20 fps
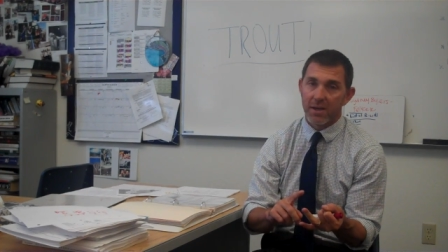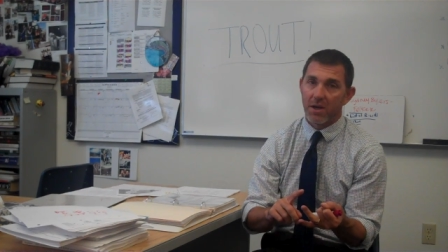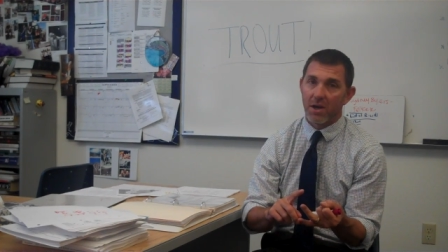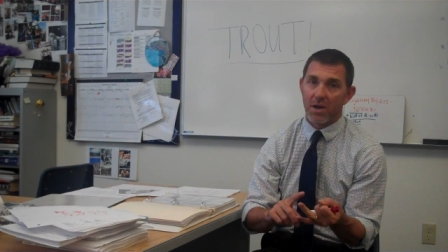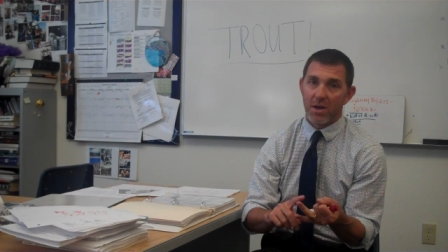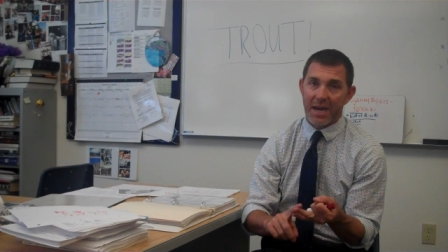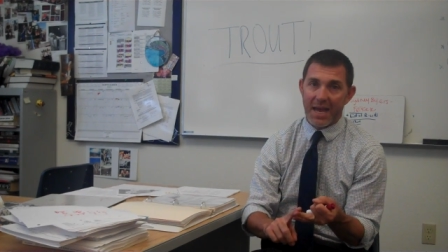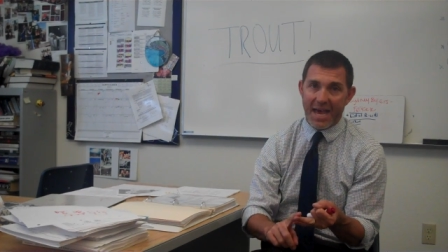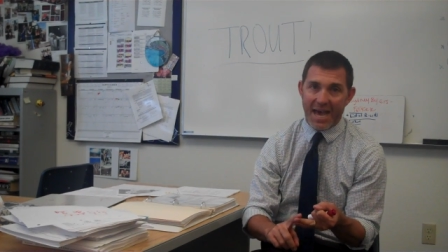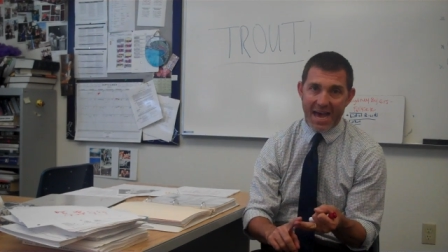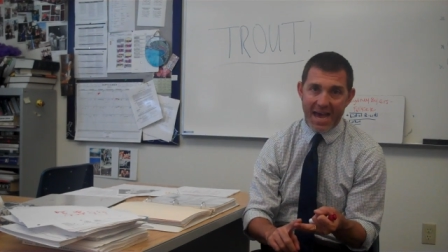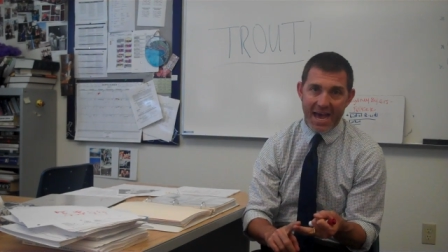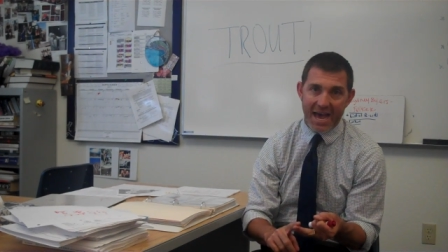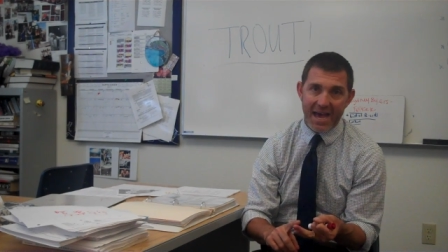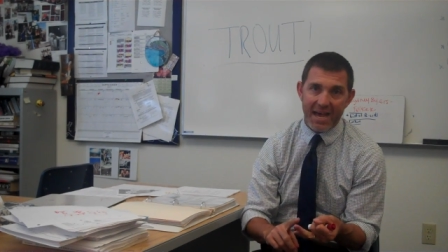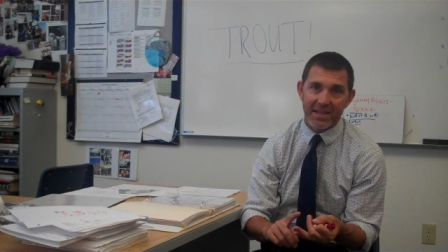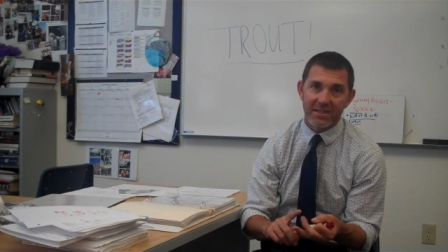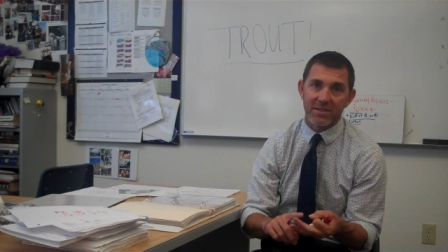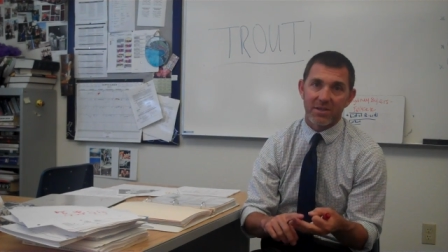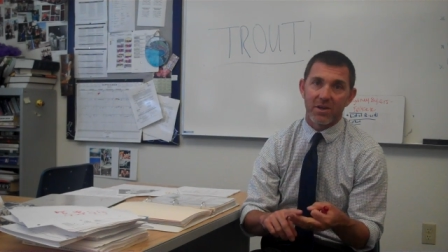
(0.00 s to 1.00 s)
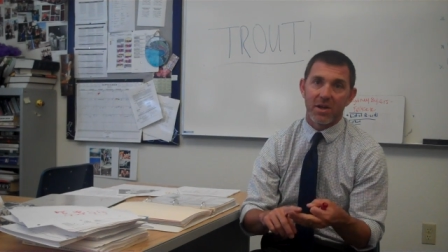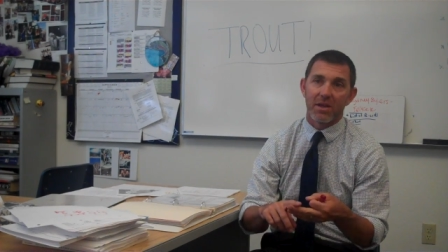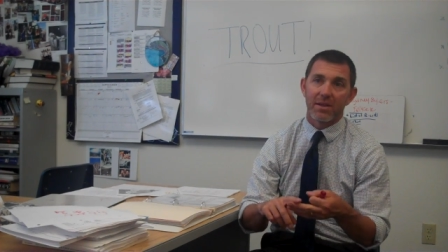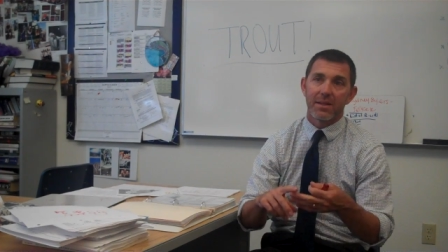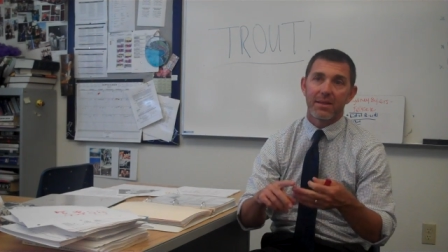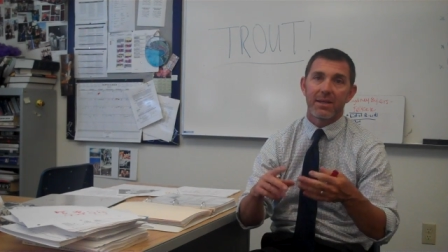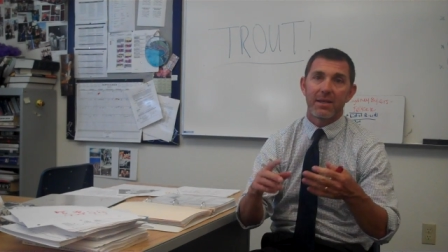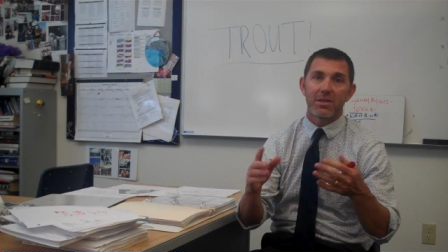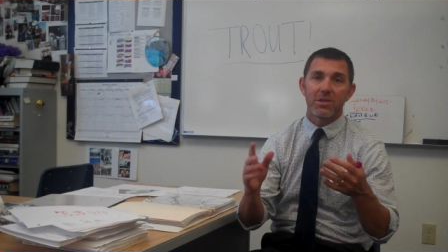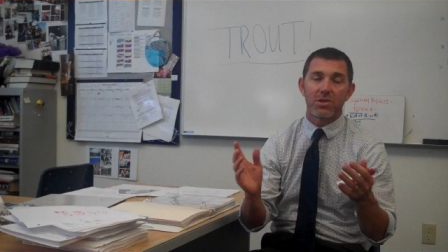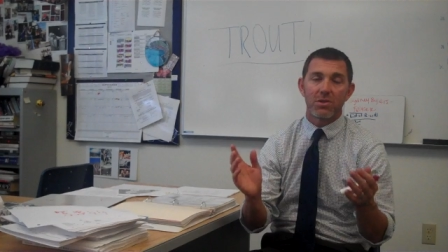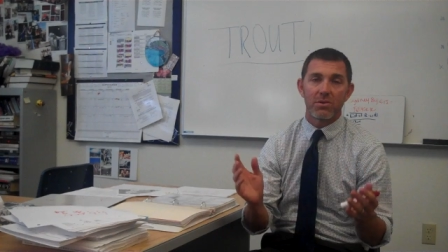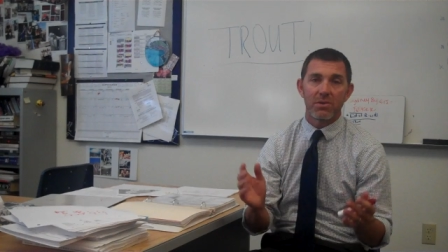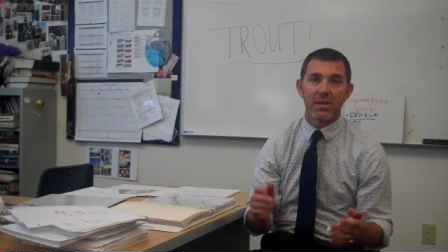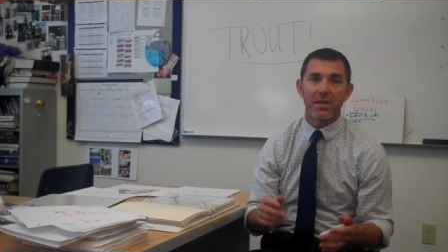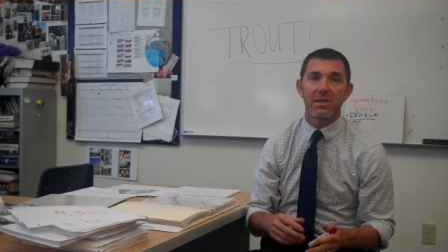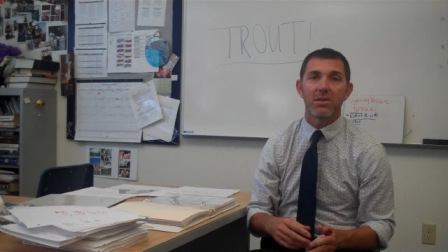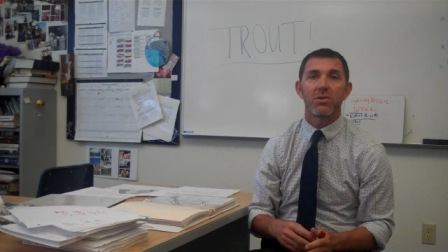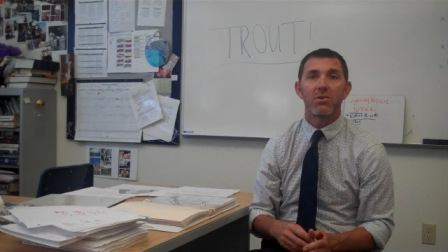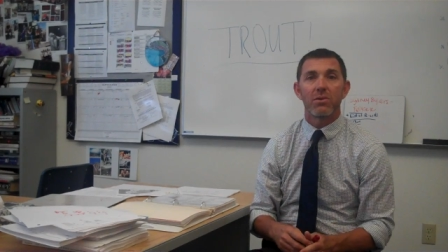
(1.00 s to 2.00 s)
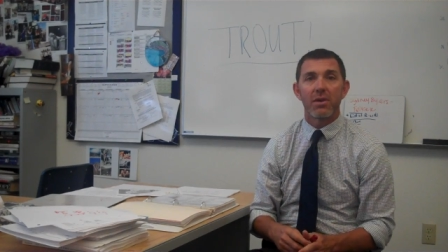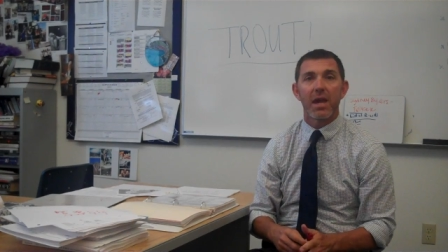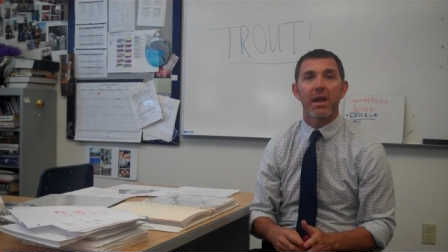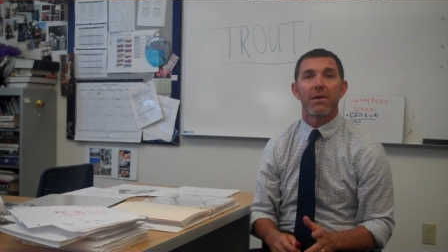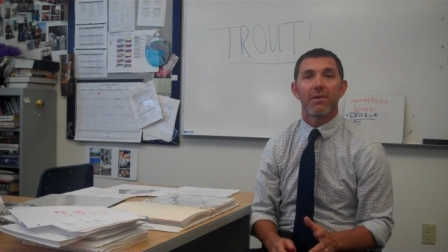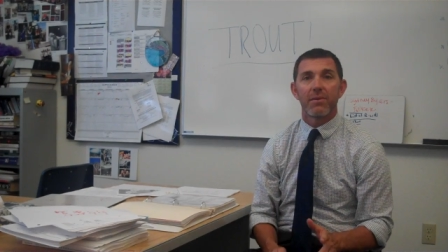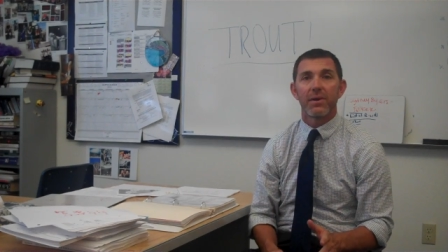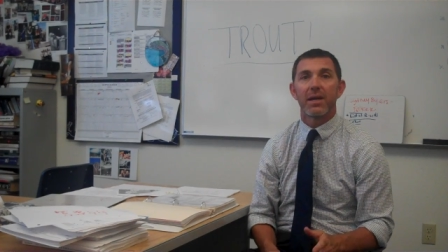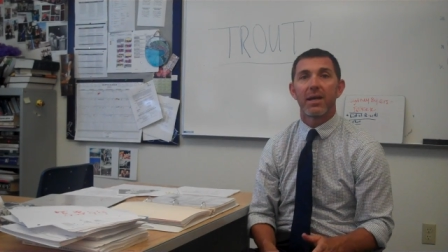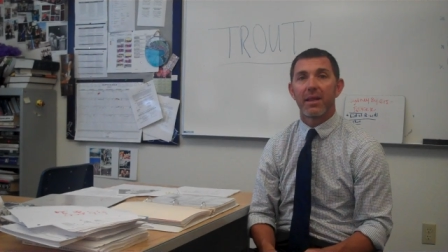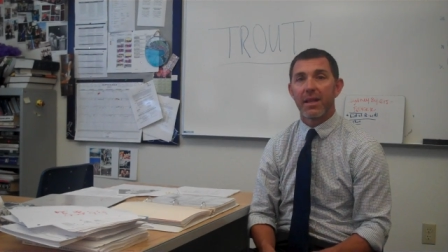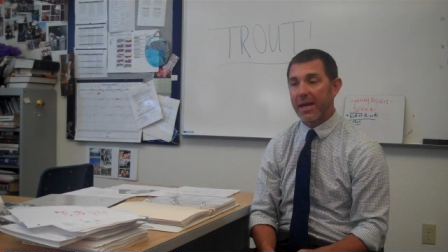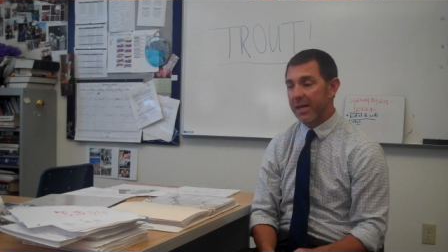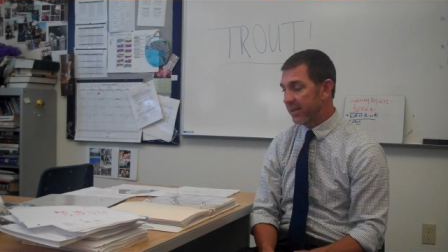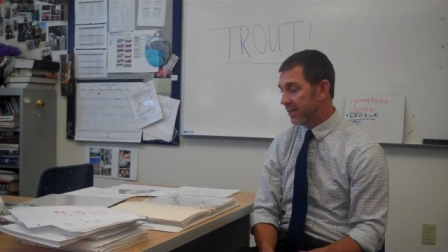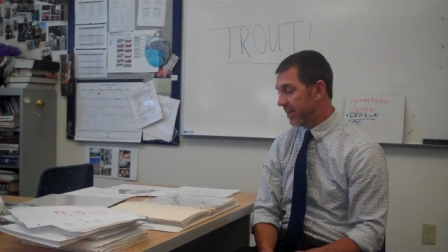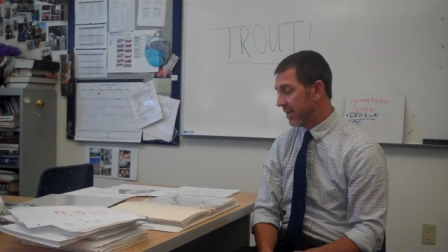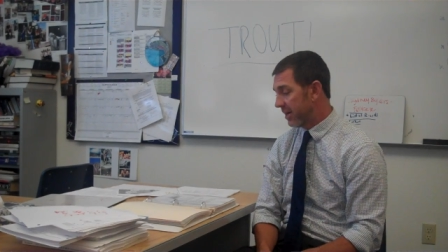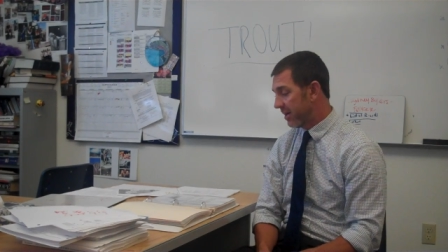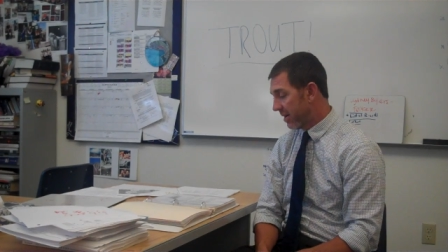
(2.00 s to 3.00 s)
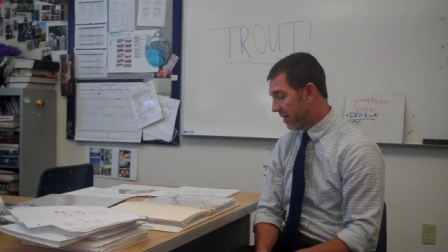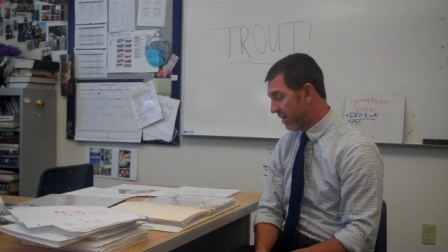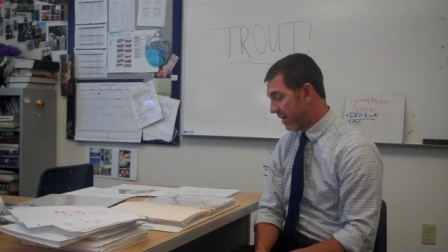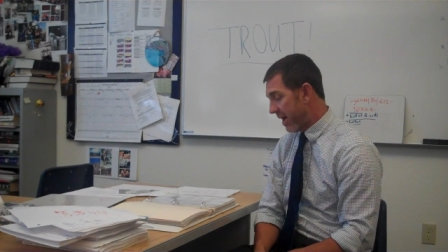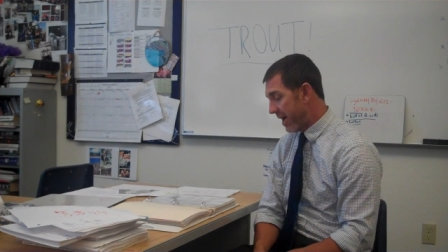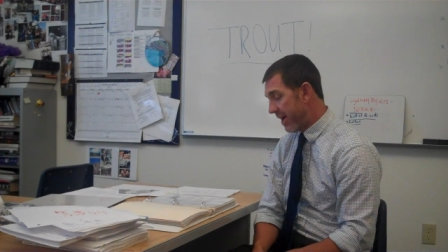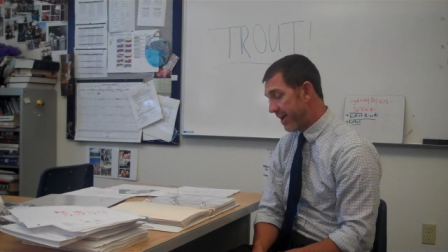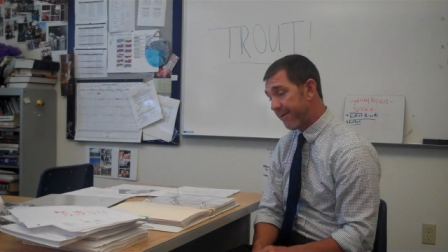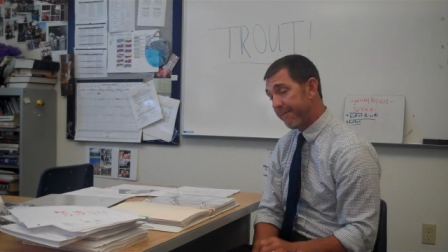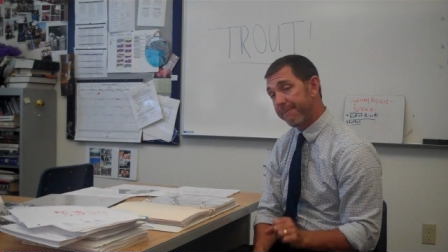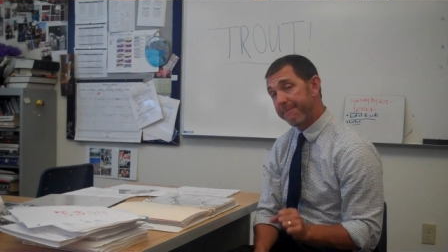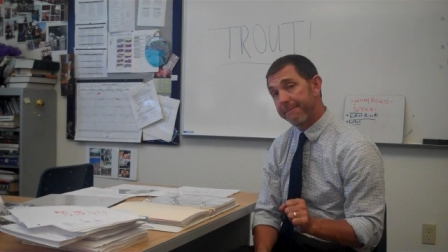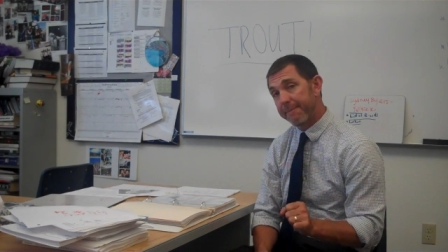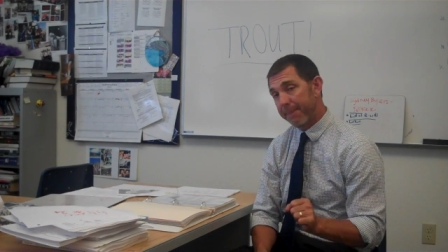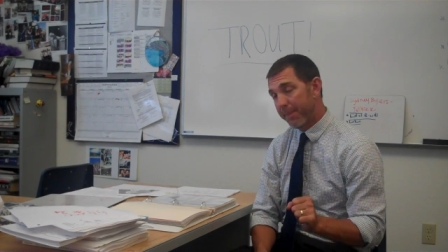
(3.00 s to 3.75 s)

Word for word: on ads, and all the things you need to get reelected, all right?